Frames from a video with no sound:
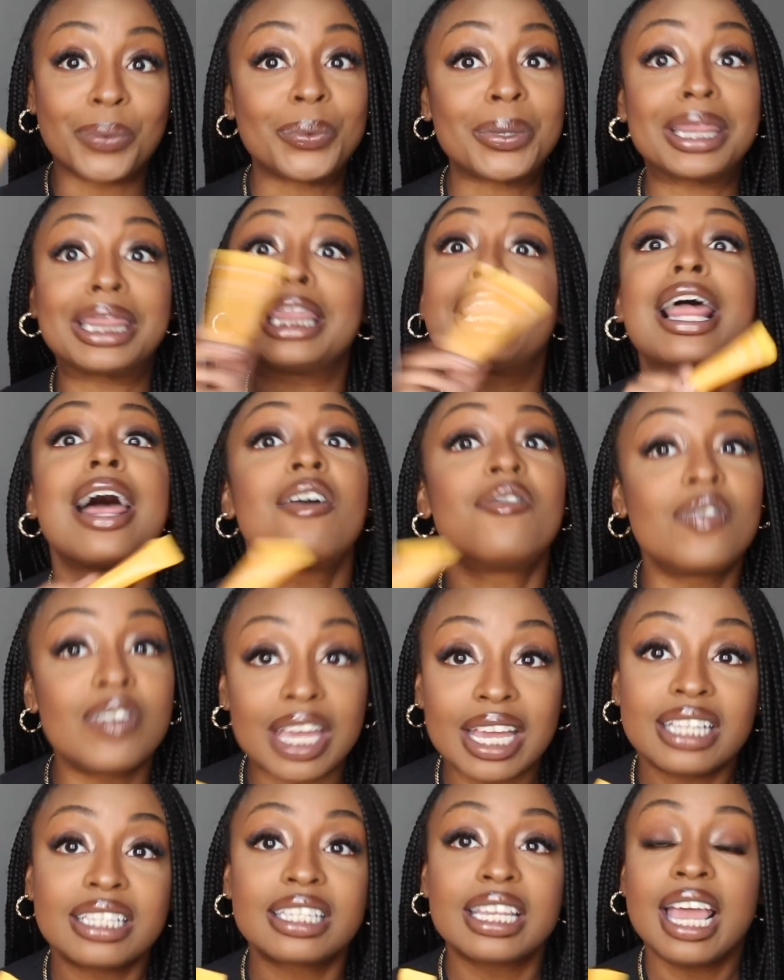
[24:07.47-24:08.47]
We love
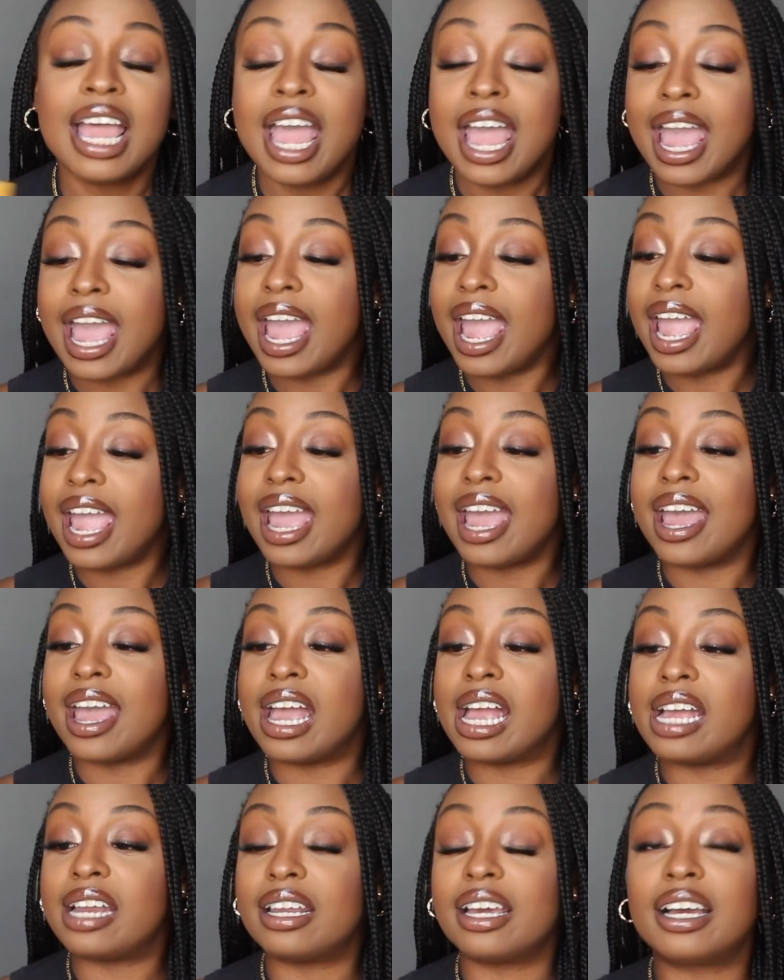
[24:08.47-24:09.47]
it.
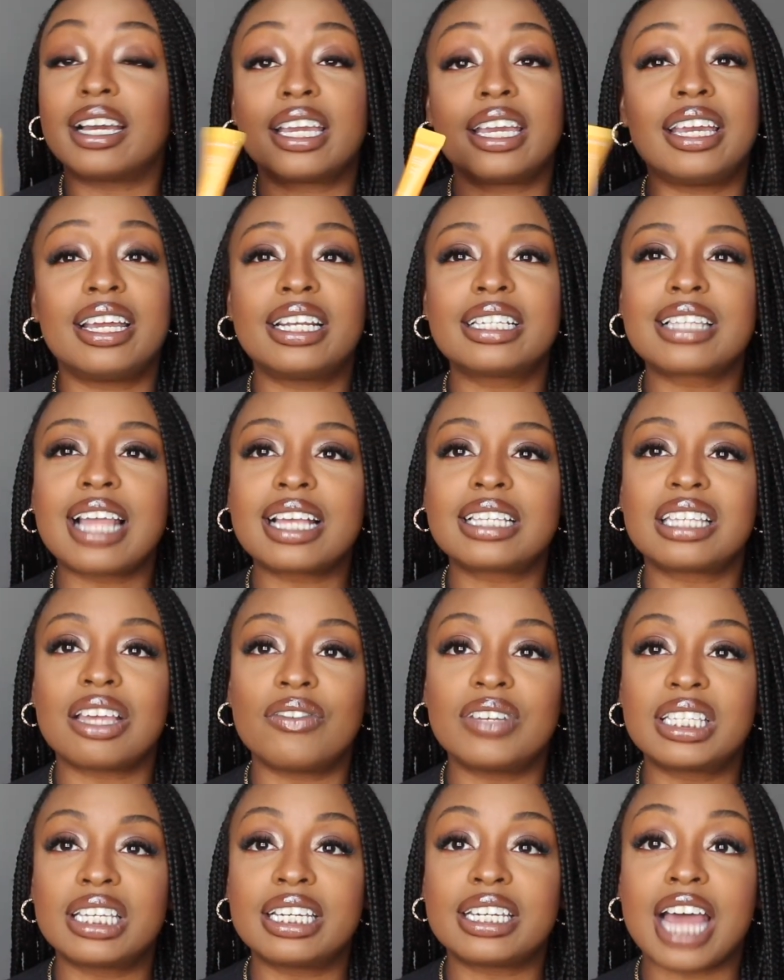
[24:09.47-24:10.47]
And again, it's like
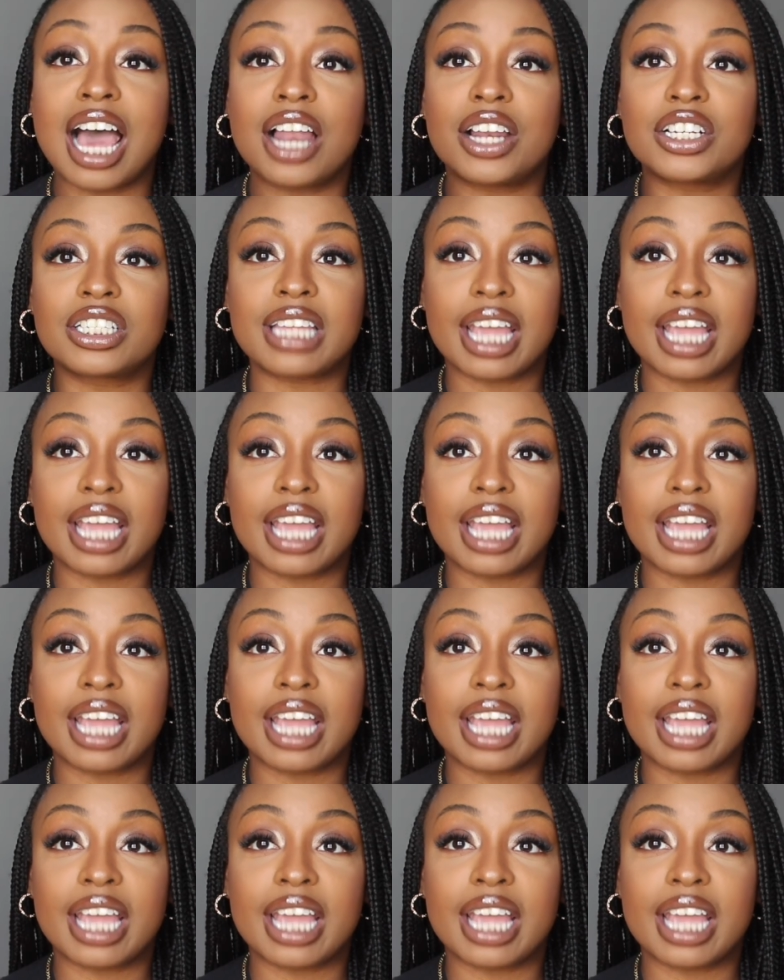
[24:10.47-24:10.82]
$17.